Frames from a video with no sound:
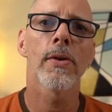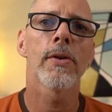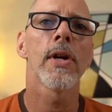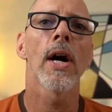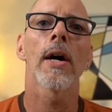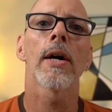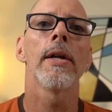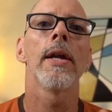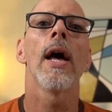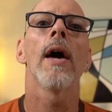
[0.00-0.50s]

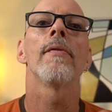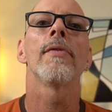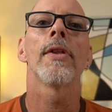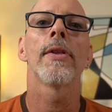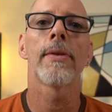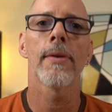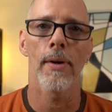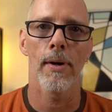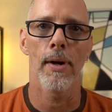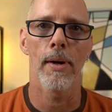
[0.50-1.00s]
not going to have the
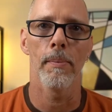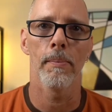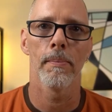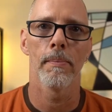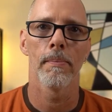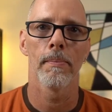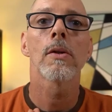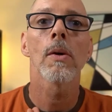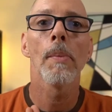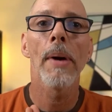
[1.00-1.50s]
time.
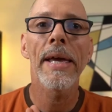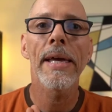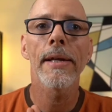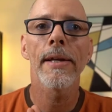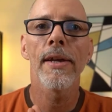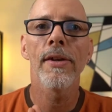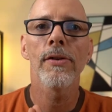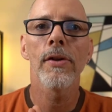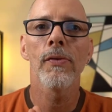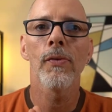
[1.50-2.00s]
So make it
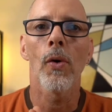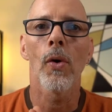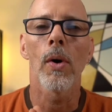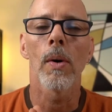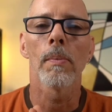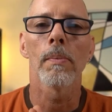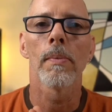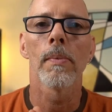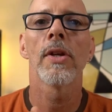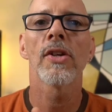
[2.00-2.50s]
easy for
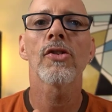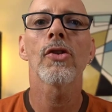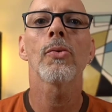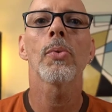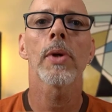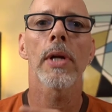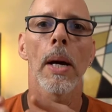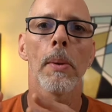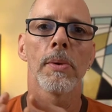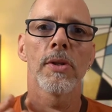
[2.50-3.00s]
them. This is
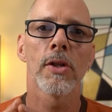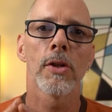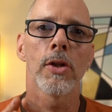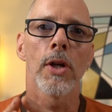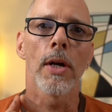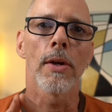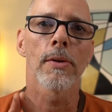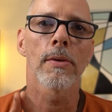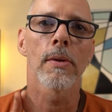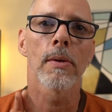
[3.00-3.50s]
what I would
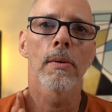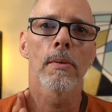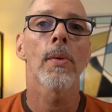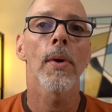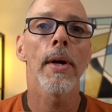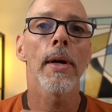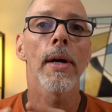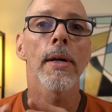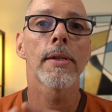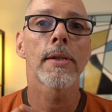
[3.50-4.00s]
suggest.
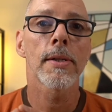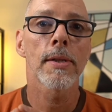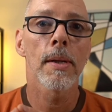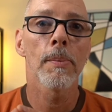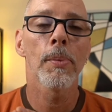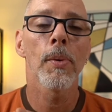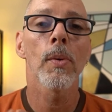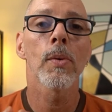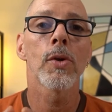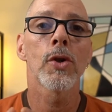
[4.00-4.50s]
Create a
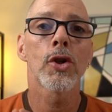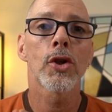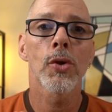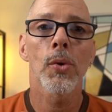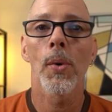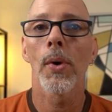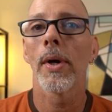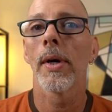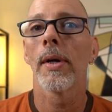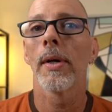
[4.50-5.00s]
simple and
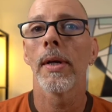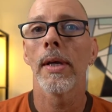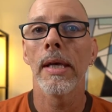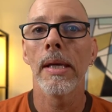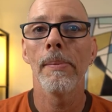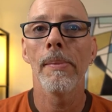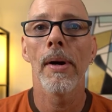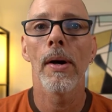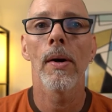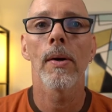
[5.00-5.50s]
short
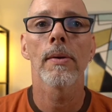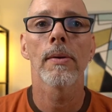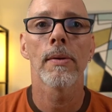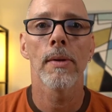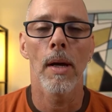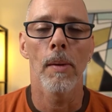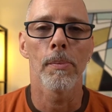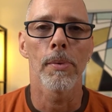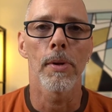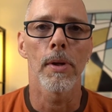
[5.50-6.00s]
email
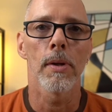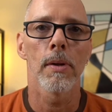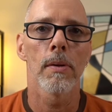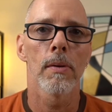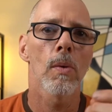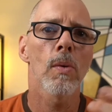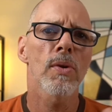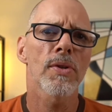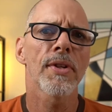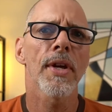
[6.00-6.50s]
template
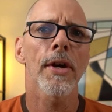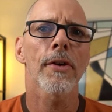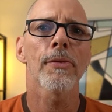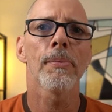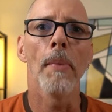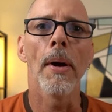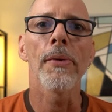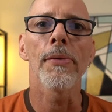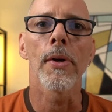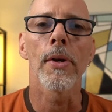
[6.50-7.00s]
or text
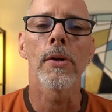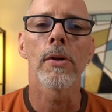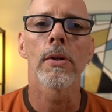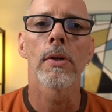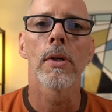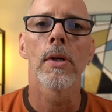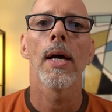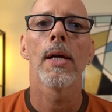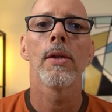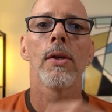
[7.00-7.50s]
message,
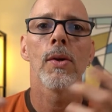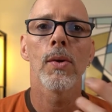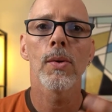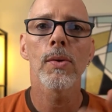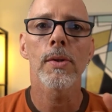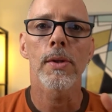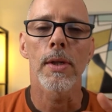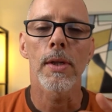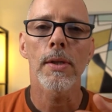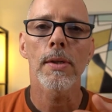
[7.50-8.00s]
and
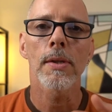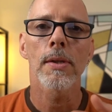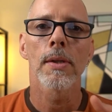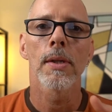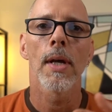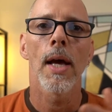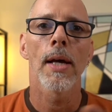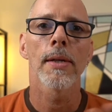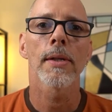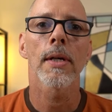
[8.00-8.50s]
use this
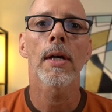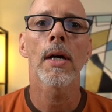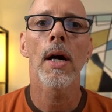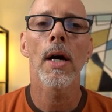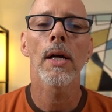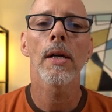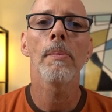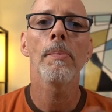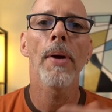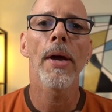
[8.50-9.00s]
as a cut
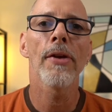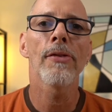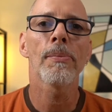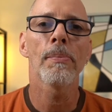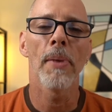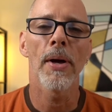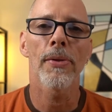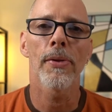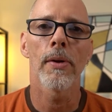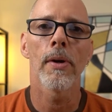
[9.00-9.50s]
and paste
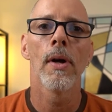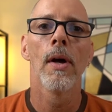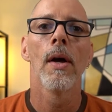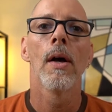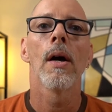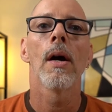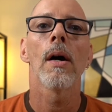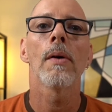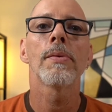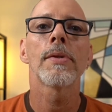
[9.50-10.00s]

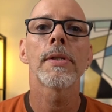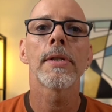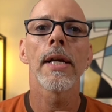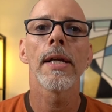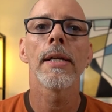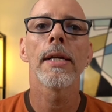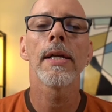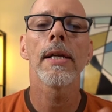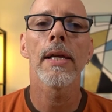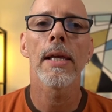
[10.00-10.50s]
method of
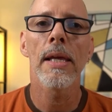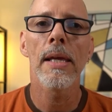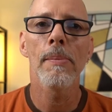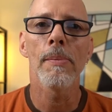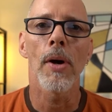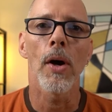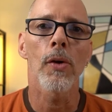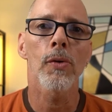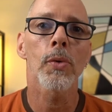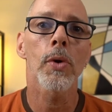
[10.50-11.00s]
sending
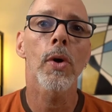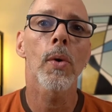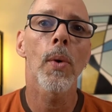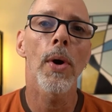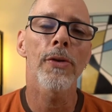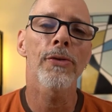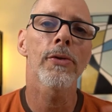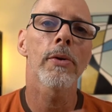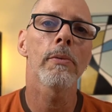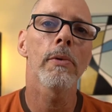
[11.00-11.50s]
emails
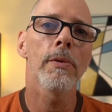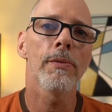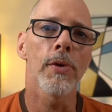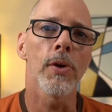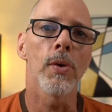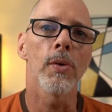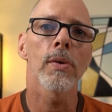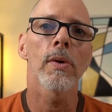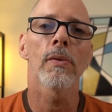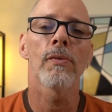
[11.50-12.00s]
requesting
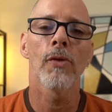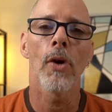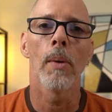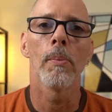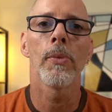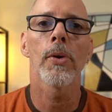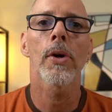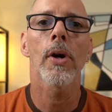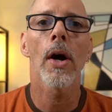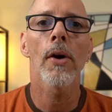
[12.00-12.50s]
reviews from
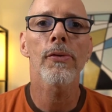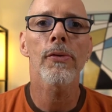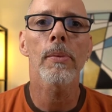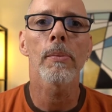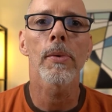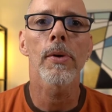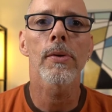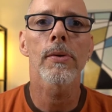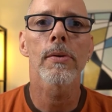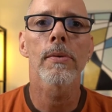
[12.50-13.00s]
your
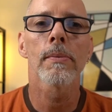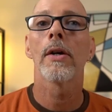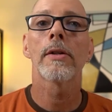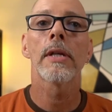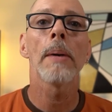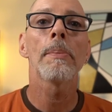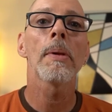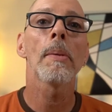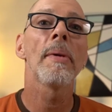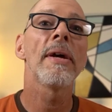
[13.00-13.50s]
customers. Your
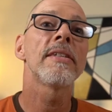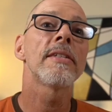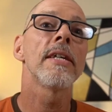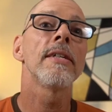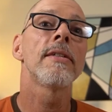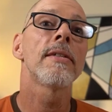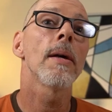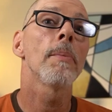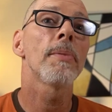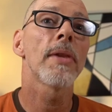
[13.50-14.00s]
template may say
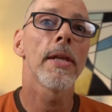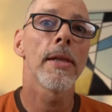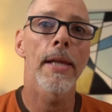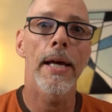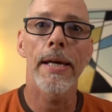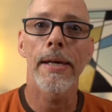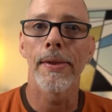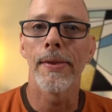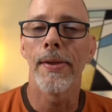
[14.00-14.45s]
something like